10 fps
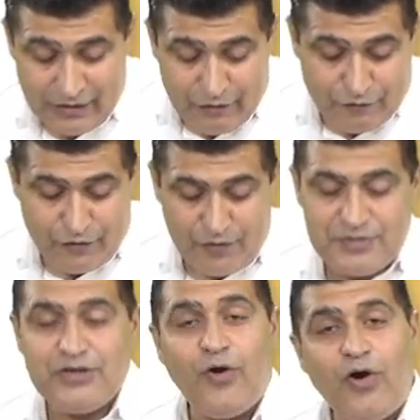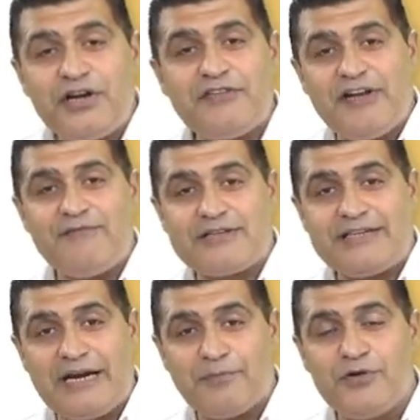From the audit framework
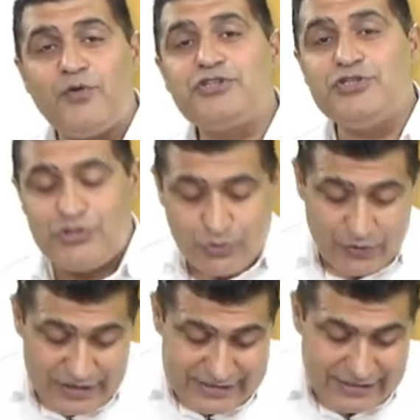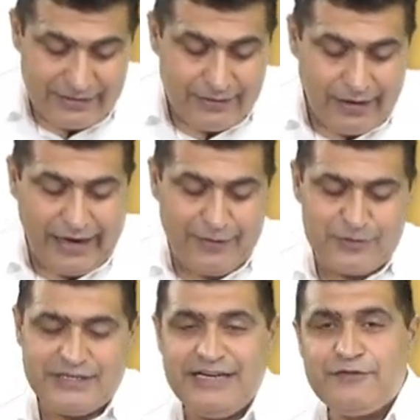standpoint, what you do is, I would say, it